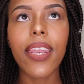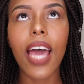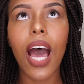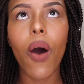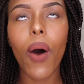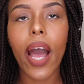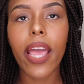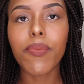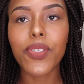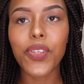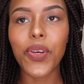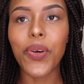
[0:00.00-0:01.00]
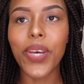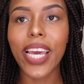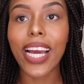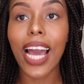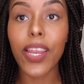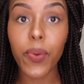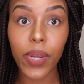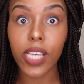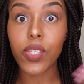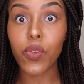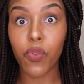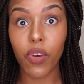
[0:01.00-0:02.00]
now I am doing, I know when I
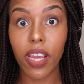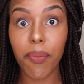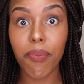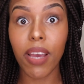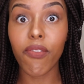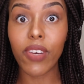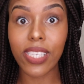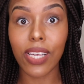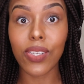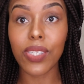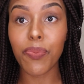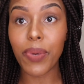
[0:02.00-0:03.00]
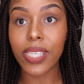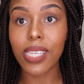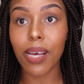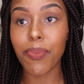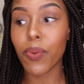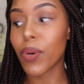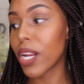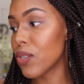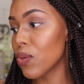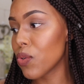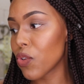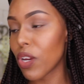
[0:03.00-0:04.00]
scream my voice sounds better, but when I
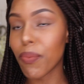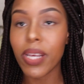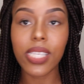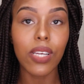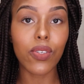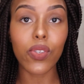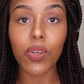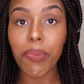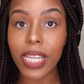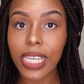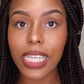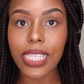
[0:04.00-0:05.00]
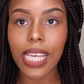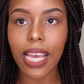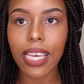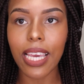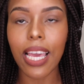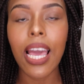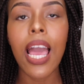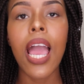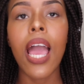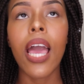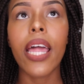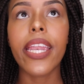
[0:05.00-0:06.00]
don't scream it sounds completely tacky.
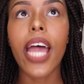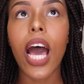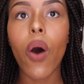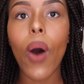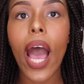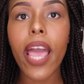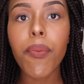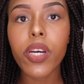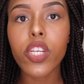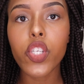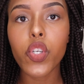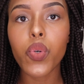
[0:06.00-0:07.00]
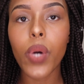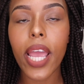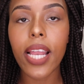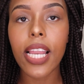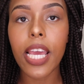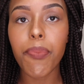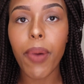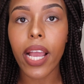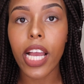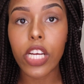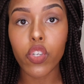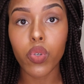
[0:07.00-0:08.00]
Now, I am going to do a
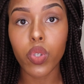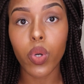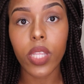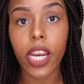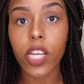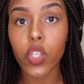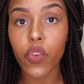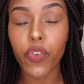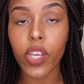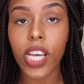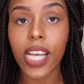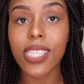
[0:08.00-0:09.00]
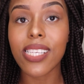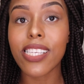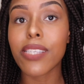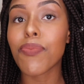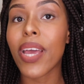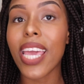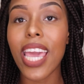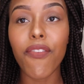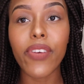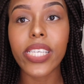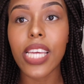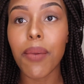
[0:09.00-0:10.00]
laid-back casual look that I do for you guys. This is my
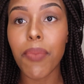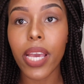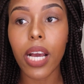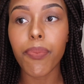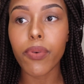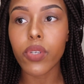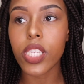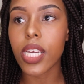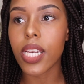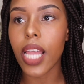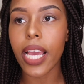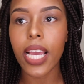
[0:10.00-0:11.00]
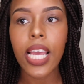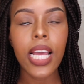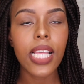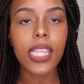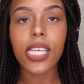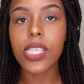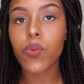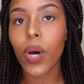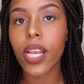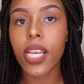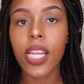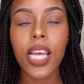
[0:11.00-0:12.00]
everyday makeup routine. Like this
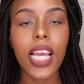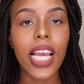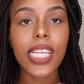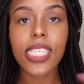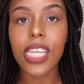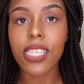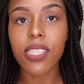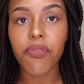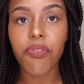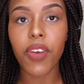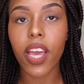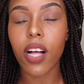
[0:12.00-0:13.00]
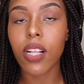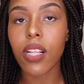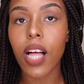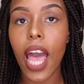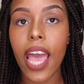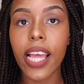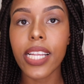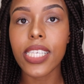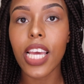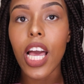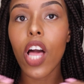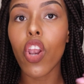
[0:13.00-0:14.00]
one, it doesn't fail.
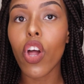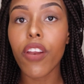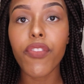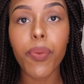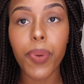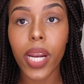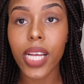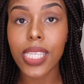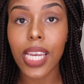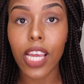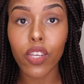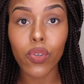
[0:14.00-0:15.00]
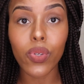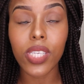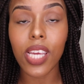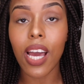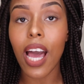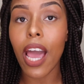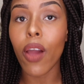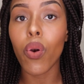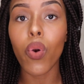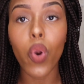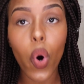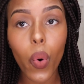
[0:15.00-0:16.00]
And a lot of the products that I use here are
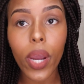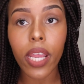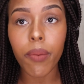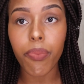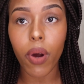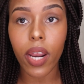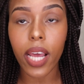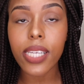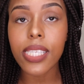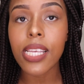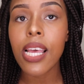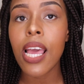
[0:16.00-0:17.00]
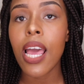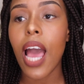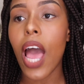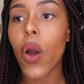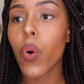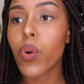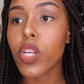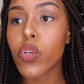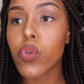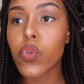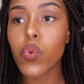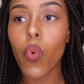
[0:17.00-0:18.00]
low-end products. I only
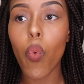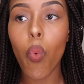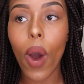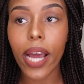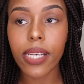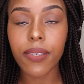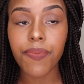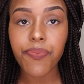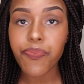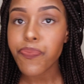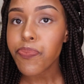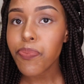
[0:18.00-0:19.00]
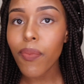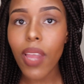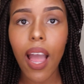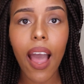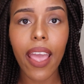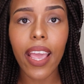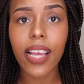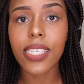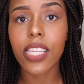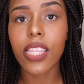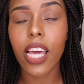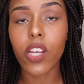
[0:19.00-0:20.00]
used one high-end,
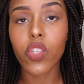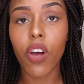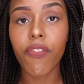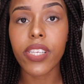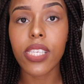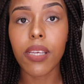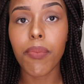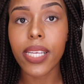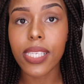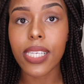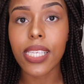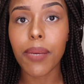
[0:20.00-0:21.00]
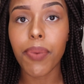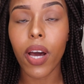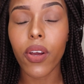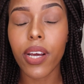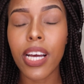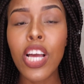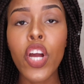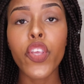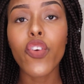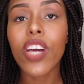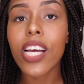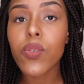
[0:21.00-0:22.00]
and that is obviously my setting powder.
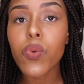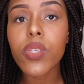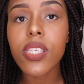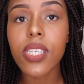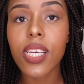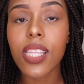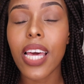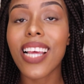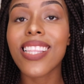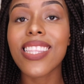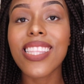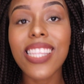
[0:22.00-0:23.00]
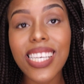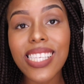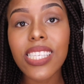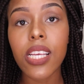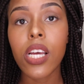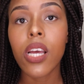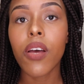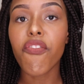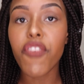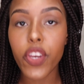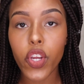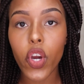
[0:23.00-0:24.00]
You guys will see that in this
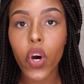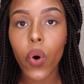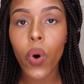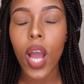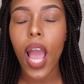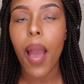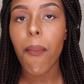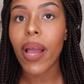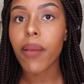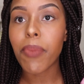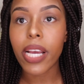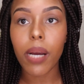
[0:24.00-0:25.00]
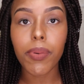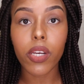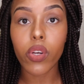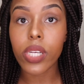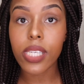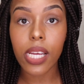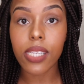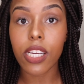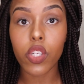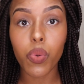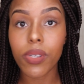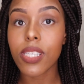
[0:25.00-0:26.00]
video, my makeup literally takes
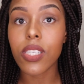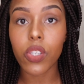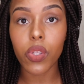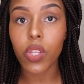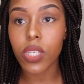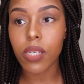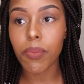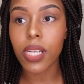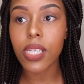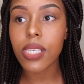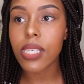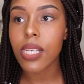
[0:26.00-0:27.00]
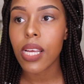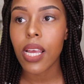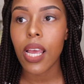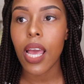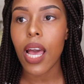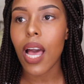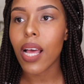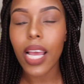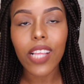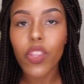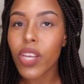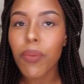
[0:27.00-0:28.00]
like twenty to thirty minutes.
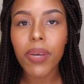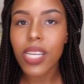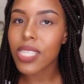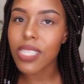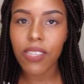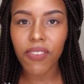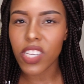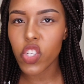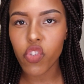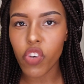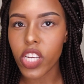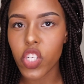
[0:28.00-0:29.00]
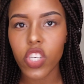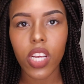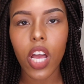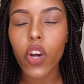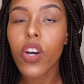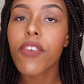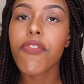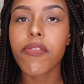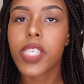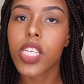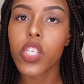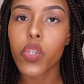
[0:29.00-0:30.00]
thirty minutes is even a stretch, a good
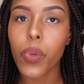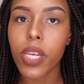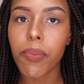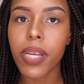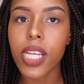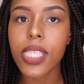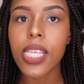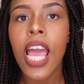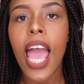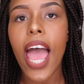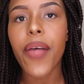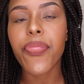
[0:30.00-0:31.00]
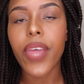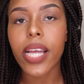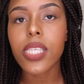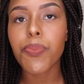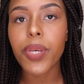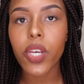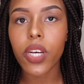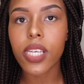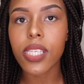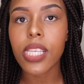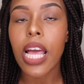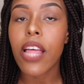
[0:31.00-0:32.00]
fifteen to twenty minutes, and that's because